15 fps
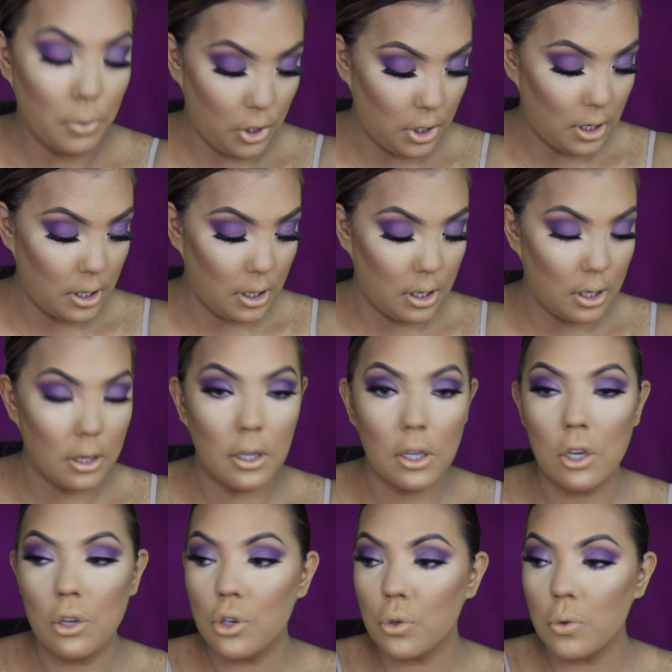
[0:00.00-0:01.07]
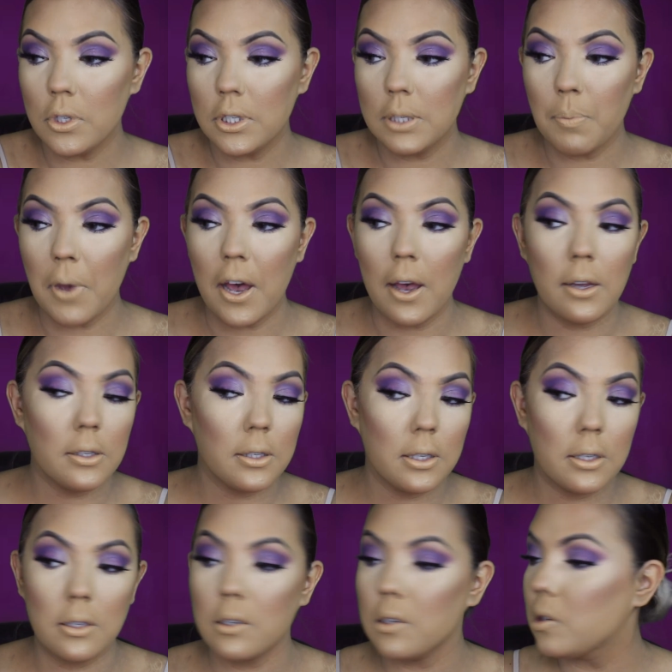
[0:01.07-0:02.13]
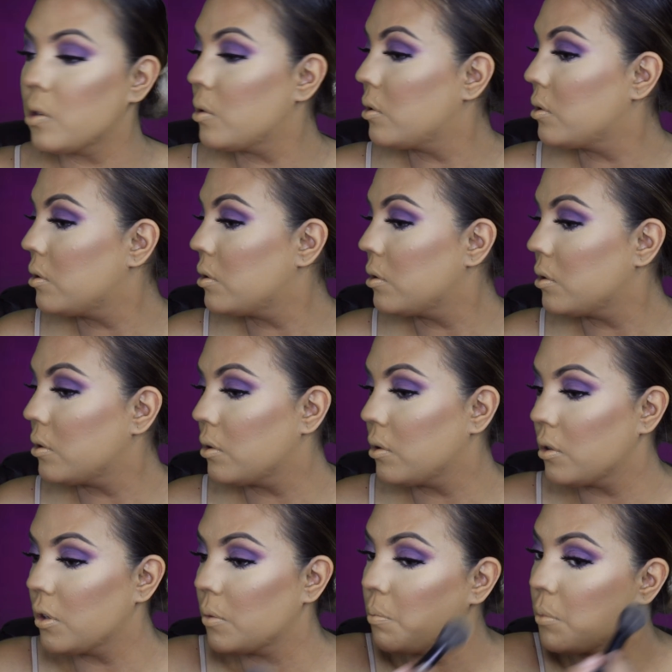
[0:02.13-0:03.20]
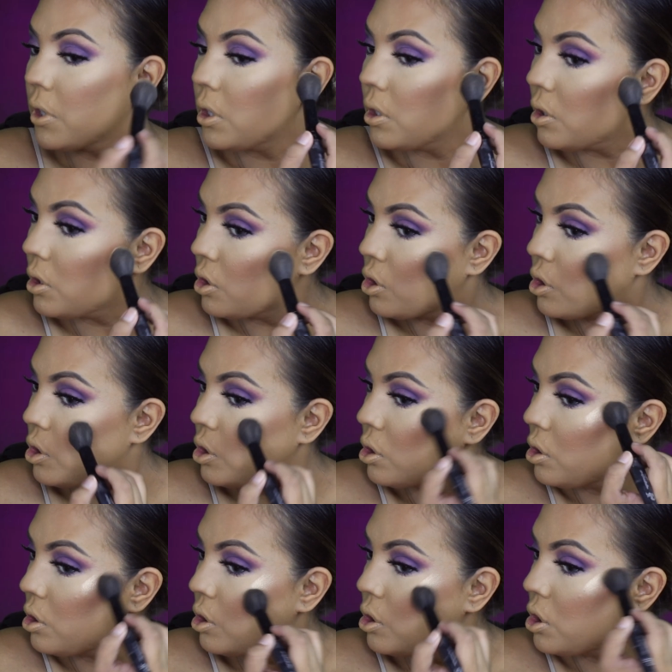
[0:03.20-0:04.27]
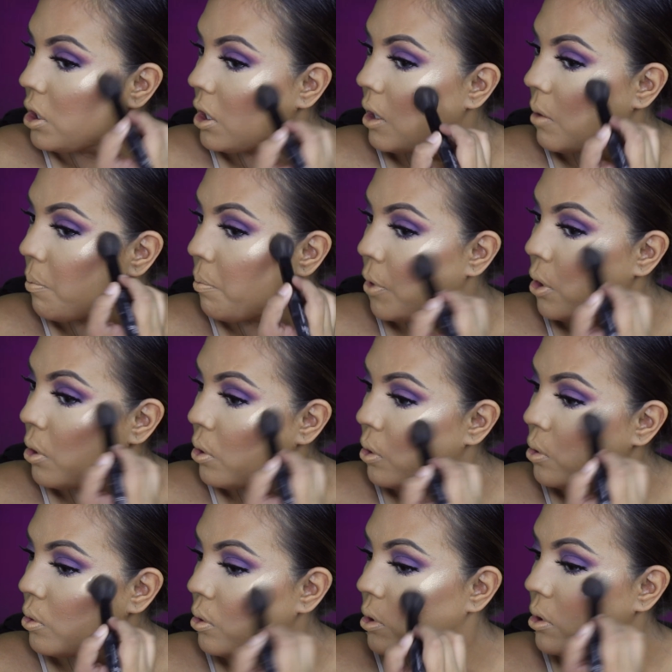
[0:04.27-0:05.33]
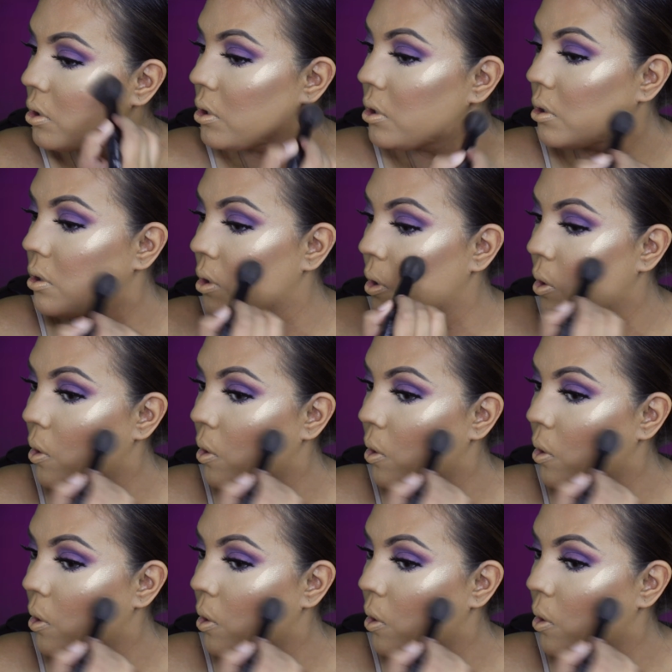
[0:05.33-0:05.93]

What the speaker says: Put it in the usual spots, my cheekbones,